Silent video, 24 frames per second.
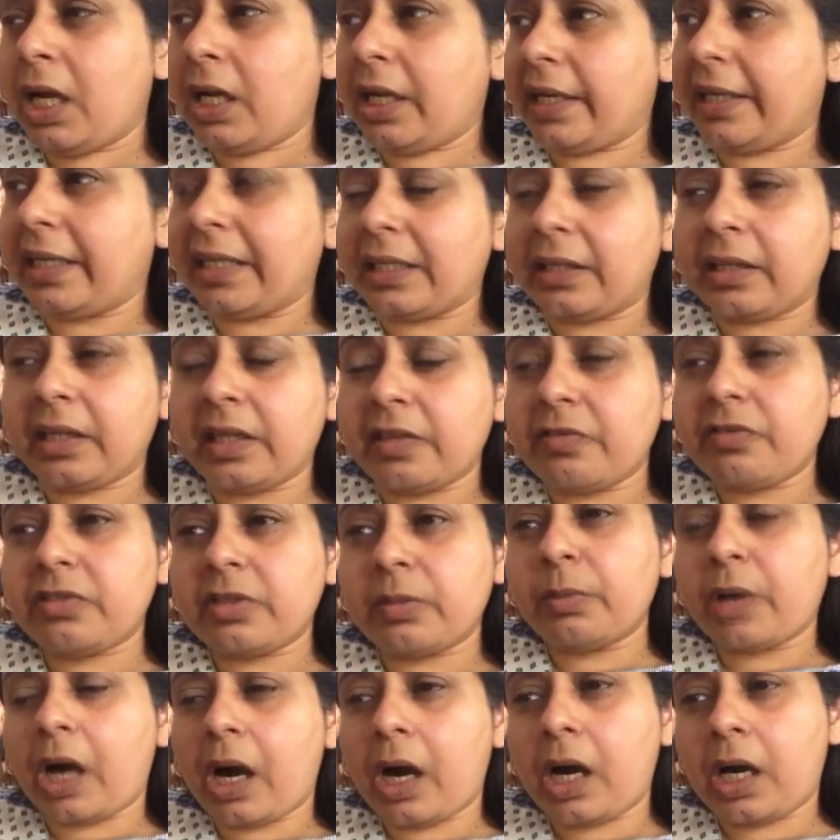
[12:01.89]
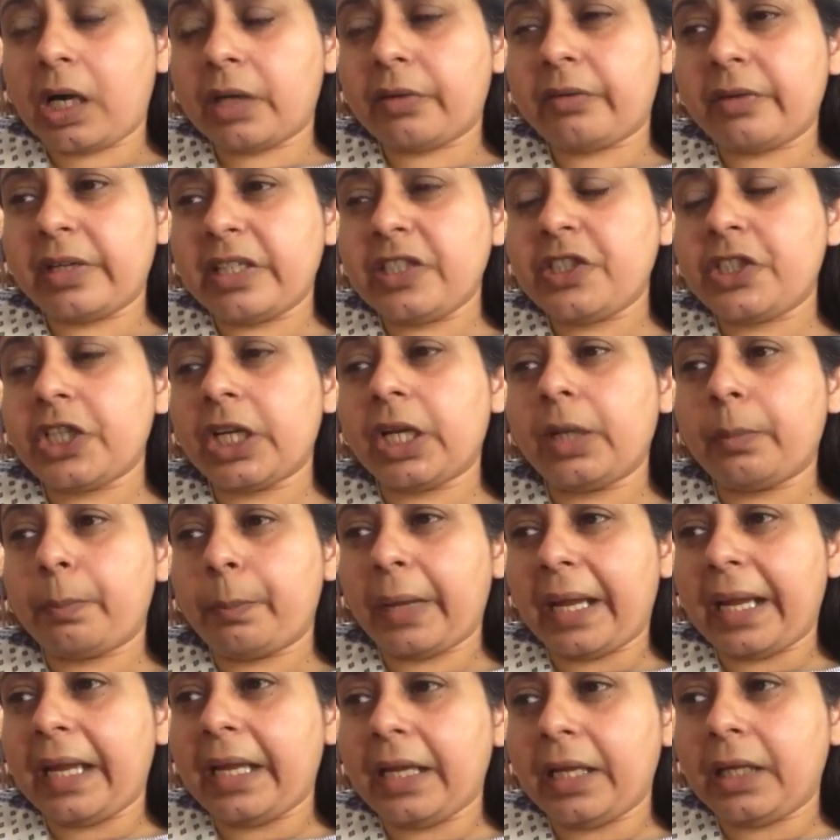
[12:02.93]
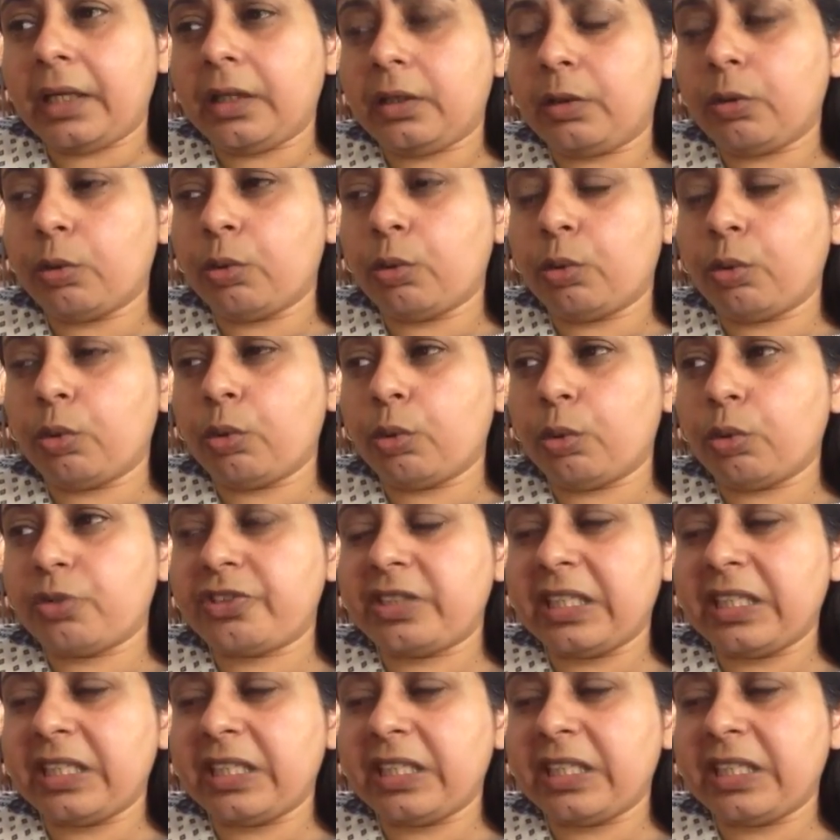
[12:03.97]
Like, it gives him heart-wrenching pain to